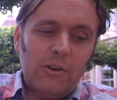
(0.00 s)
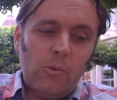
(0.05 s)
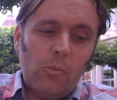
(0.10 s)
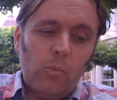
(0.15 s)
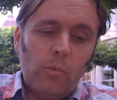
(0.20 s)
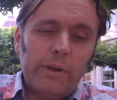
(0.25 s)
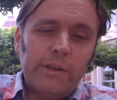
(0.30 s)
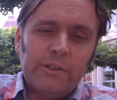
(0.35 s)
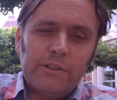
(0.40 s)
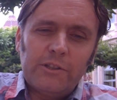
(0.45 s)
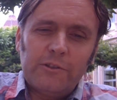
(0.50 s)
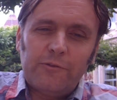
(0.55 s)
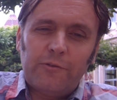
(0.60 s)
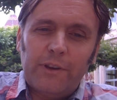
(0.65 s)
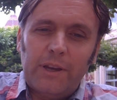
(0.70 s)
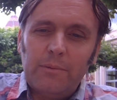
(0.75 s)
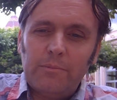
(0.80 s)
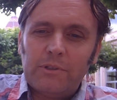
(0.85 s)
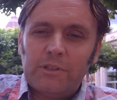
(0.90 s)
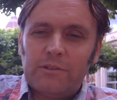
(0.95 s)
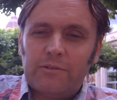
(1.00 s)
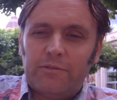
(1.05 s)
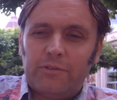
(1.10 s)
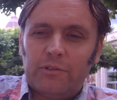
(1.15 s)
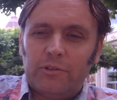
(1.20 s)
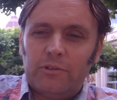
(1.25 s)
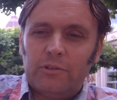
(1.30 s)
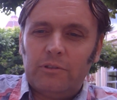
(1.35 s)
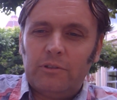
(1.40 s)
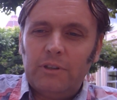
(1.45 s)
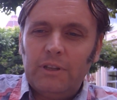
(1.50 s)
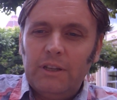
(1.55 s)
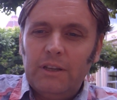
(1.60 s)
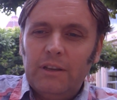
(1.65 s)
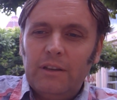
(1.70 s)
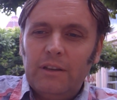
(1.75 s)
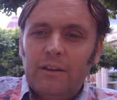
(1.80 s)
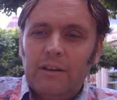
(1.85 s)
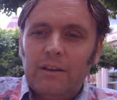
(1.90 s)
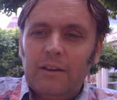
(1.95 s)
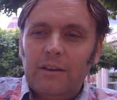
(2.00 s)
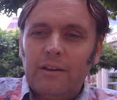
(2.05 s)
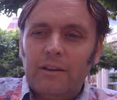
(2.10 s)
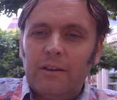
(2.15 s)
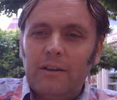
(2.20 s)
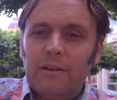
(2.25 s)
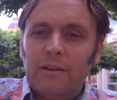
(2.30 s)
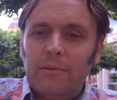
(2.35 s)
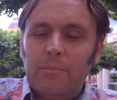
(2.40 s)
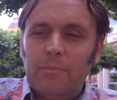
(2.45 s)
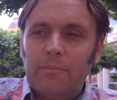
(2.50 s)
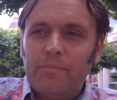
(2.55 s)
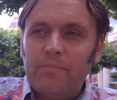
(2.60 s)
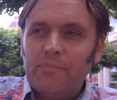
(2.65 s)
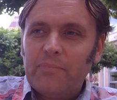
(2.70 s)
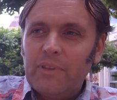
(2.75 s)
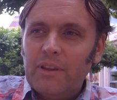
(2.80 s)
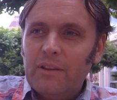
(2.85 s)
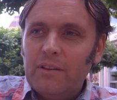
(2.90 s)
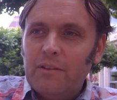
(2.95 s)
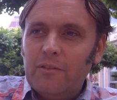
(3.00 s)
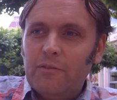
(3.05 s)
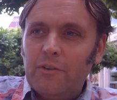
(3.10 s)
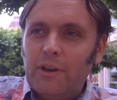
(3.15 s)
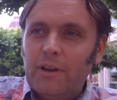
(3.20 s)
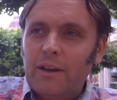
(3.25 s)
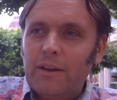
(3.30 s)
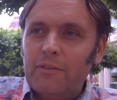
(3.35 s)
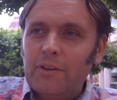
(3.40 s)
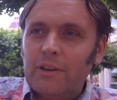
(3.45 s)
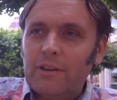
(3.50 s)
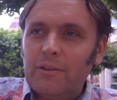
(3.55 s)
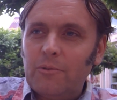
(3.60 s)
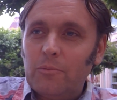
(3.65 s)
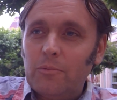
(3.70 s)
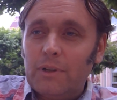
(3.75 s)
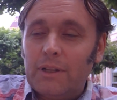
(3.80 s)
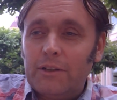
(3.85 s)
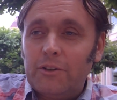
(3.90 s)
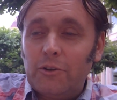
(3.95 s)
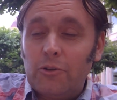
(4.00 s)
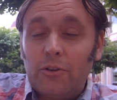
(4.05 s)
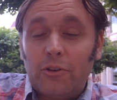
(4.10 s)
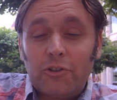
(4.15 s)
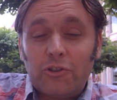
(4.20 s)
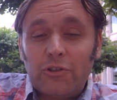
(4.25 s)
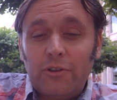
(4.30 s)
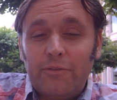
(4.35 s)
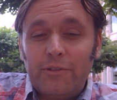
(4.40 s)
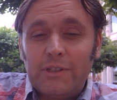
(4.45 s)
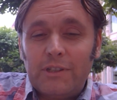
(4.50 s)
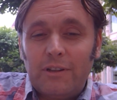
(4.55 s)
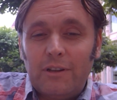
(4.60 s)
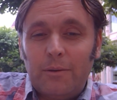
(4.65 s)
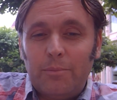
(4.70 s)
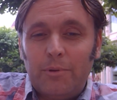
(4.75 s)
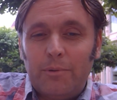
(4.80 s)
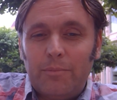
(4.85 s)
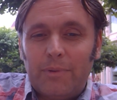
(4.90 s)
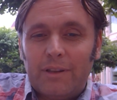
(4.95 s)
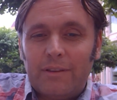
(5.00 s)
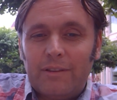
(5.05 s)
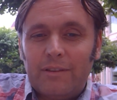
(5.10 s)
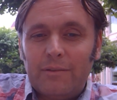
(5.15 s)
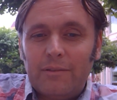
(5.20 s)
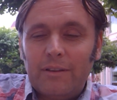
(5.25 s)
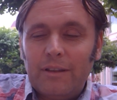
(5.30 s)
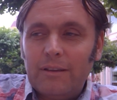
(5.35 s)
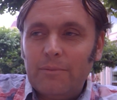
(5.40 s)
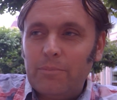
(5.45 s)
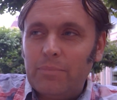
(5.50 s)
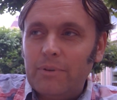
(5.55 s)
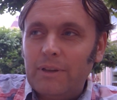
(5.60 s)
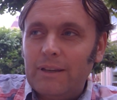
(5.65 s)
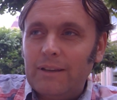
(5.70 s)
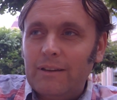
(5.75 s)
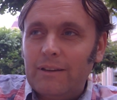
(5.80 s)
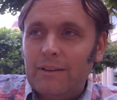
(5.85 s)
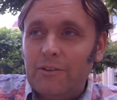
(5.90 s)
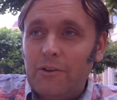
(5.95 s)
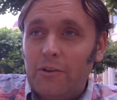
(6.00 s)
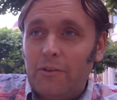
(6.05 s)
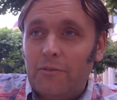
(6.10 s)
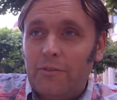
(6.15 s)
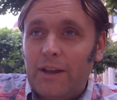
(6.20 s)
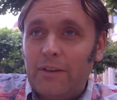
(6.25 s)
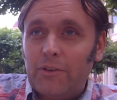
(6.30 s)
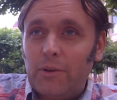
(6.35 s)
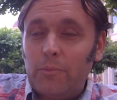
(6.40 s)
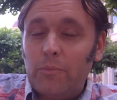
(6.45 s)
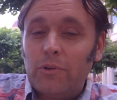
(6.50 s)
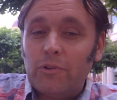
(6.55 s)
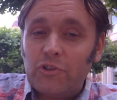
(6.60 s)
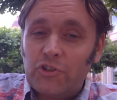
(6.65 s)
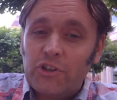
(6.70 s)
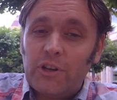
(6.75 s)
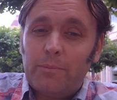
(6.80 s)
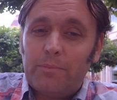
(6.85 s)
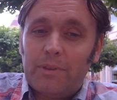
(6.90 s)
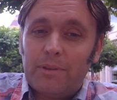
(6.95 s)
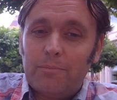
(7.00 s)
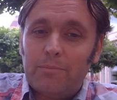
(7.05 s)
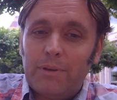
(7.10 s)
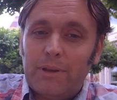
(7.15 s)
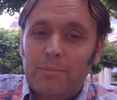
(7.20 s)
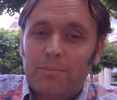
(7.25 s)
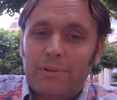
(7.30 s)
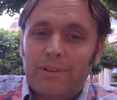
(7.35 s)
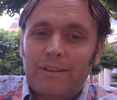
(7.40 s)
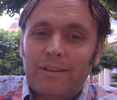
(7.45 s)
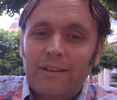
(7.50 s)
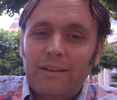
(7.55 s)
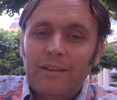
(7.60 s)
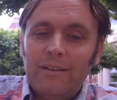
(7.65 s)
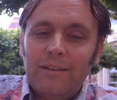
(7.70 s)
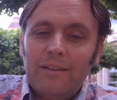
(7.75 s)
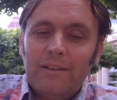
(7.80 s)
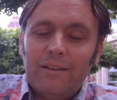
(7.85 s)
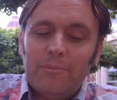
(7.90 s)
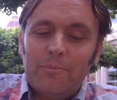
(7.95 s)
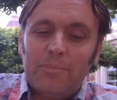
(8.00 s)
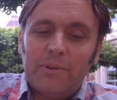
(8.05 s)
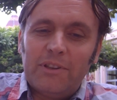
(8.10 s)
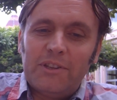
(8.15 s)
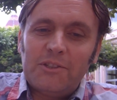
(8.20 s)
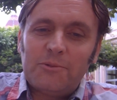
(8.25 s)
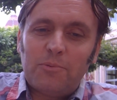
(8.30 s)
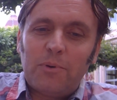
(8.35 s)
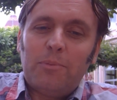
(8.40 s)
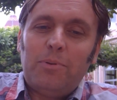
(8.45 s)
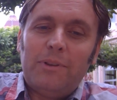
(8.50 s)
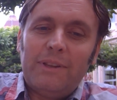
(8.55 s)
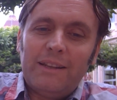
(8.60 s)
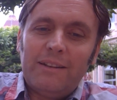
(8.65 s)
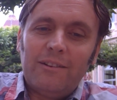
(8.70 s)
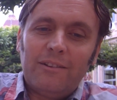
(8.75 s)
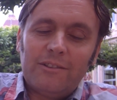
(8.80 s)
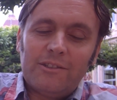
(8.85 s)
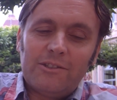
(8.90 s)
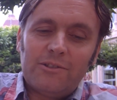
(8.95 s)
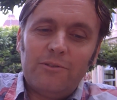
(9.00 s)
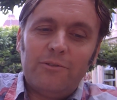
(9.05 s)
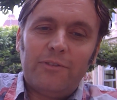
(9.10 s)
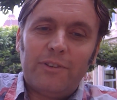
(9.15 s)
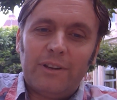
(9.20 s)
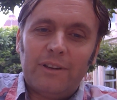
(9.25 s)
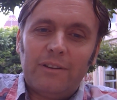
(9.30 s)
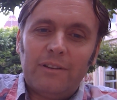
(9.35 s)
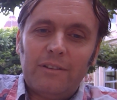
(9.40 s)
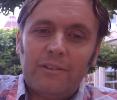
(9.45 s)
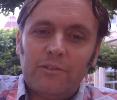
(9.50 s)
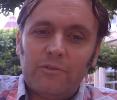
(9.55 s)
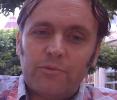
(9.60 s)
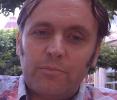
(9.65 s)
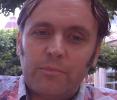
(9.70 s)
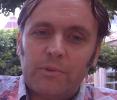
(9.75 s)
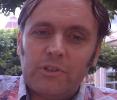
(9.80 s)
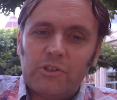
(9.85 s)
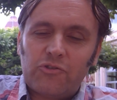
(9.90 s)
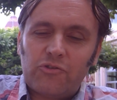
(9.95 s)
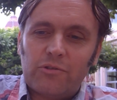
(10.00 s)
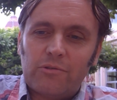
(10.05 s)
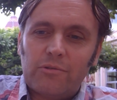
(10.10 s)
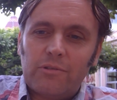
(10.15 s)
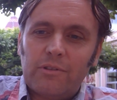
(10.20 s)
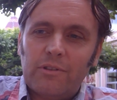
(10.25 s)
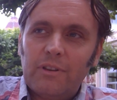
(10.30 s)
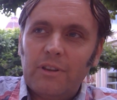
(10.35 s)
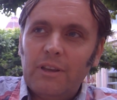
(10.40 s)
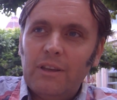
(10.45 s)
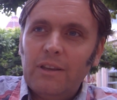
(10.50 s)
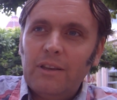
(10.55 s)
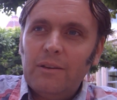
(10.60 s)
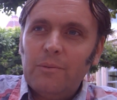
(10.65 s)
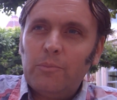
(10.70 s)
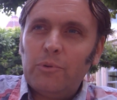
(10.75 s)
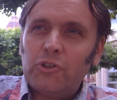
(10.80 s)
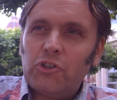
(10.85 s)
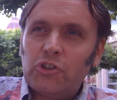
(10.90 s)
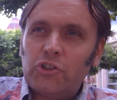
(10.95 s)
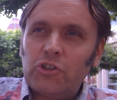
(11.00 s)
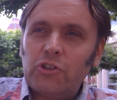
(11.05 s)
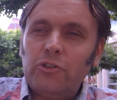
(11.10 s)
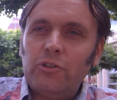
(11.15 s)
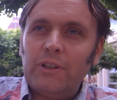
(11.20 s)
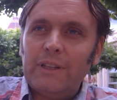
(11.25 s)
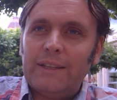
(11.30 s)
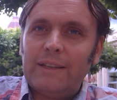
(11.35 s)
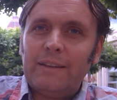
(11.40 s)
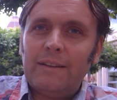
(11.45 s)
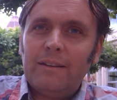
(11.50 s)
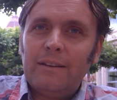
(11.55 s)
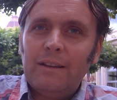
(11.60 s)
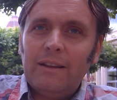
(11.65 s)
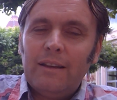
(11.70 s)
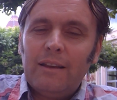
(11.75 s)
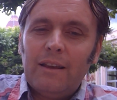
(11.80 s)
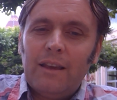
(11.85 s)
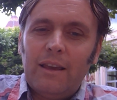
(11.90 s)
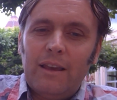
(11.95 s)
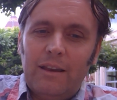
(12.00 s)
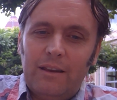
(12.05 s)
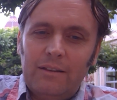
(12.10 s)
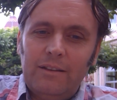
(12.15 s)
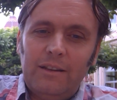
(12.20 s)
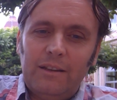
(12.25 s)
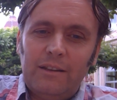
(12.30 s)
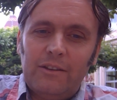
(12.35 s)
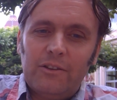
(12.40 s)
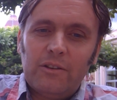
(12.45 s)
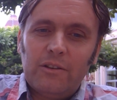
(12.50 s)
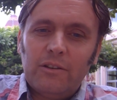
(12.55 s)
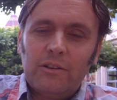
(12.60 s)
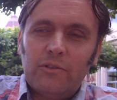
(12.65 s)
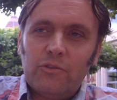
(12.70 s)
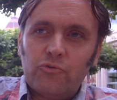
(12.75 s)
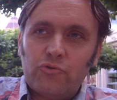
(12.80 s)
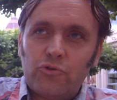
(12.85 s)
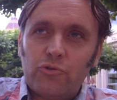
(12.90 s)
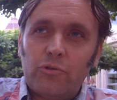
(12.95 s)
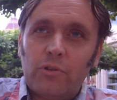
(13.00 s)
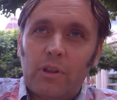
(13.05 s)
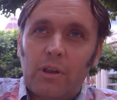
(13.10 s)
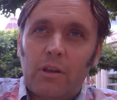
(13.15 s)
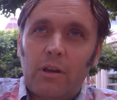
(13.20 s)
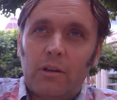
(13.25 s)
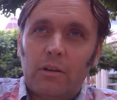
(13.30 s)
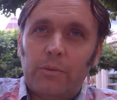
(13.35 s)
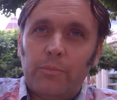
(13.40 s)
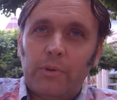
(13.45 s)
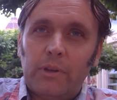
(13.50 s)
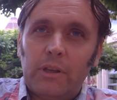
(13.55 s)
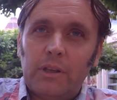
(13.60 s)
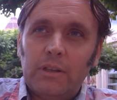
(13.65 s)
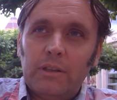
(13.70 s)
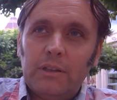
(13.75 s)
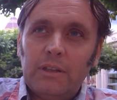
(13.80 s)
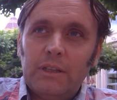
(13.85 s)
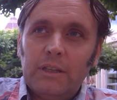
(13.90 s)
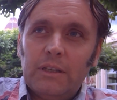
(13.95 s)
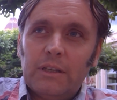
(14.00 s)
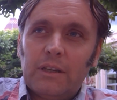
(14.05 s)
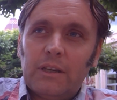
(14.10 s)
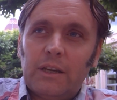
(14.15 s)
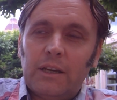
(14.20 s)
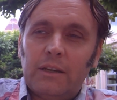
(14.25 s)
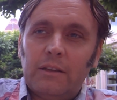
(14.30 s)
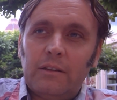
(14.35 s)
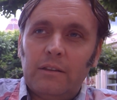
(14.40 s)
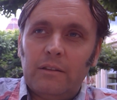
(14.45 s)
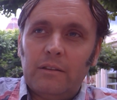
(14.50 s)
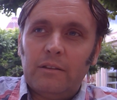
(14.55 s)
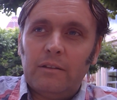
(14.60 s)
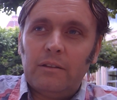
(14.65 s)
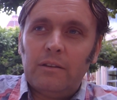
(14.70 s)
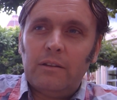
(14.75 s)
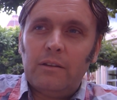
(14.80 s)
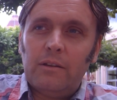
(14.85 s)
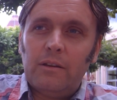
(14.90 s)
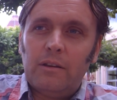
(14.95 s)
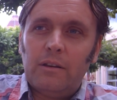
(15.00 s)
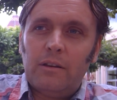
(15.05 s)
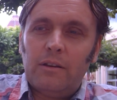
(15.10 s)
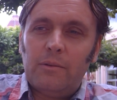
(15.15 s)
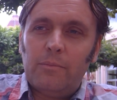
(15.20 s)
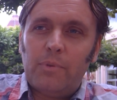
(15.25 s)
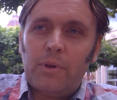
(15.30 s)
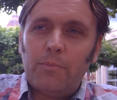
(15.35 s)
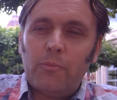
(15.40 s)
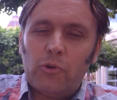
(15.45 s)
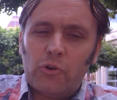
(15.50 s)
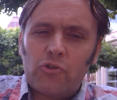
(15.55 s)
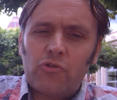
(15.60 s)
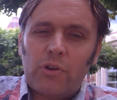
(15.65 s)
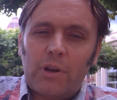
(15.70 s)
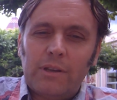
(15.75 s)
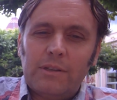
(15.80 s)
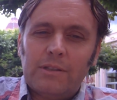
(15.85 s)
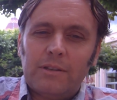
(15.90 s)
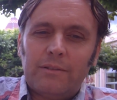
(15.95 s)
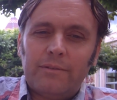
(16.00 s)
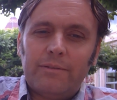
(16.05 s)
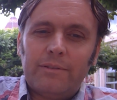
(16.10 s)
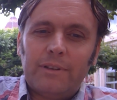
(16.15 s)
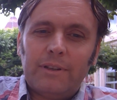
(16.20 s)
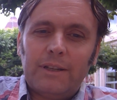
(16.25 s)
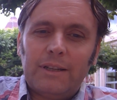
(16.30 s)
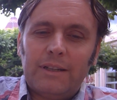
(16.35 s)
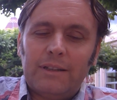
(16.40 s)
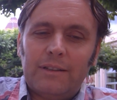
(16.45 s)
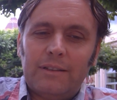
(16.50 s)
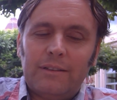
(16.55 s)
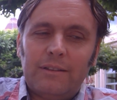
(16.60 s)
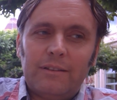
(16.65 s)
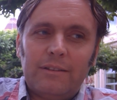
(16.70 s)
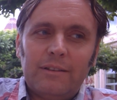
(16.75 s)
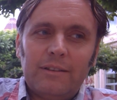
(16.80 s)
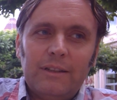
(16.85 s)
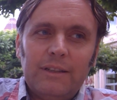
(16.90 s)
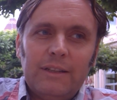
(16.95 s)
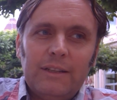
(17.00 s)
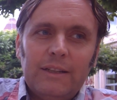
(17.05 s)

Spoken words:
Wales is famous for having, well, I'm not sure if it's an urban myth, of having more sheep than people, but it's probably not too far from the truth. But surely any rural economy can be more creative and